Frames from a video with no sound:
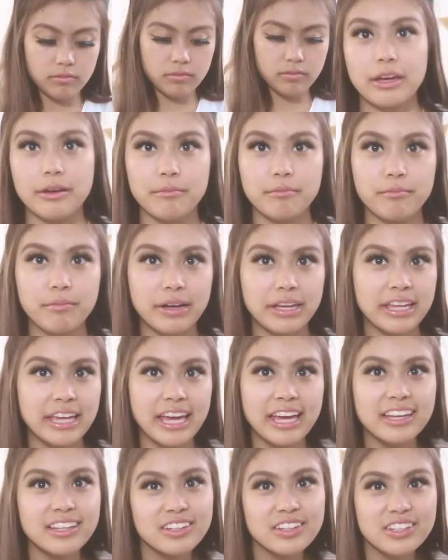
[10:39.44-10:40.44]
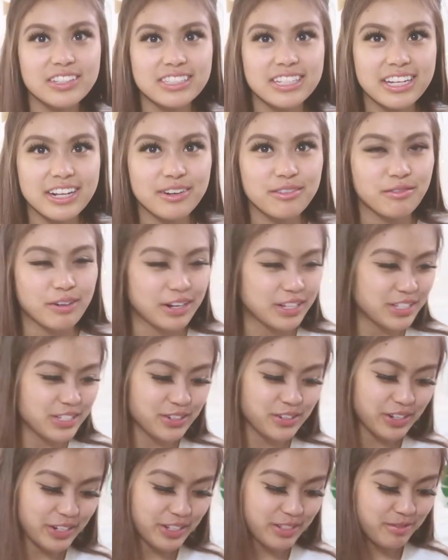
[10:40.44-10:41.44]
Okay, my cake looks like a Rice
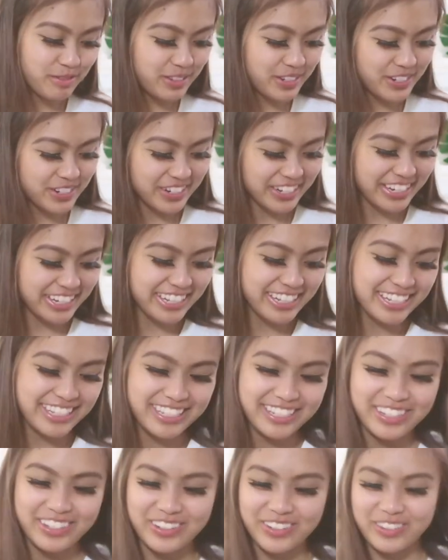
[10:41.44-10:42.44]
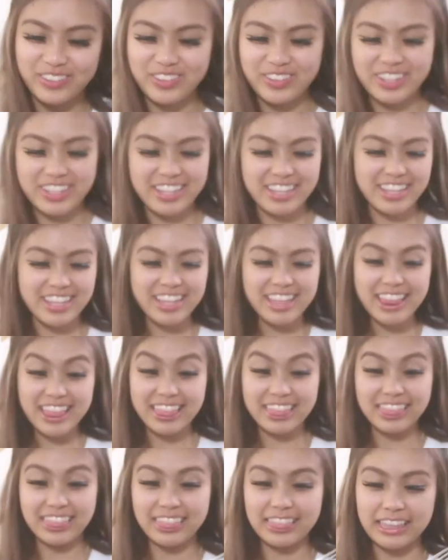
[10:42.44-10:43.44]
Krispie treat, so
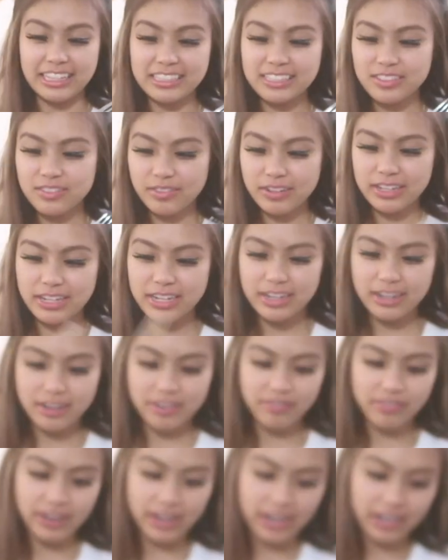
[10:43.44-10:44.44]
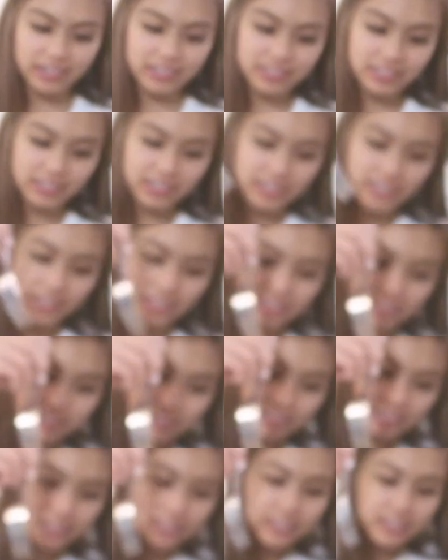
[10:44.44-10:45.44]
let's find out if it actually tastes
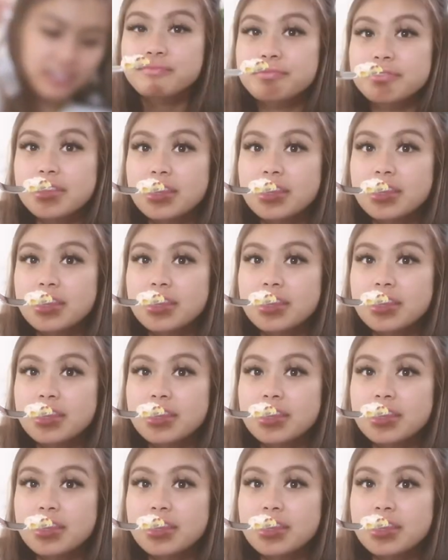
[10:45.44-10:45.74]
good.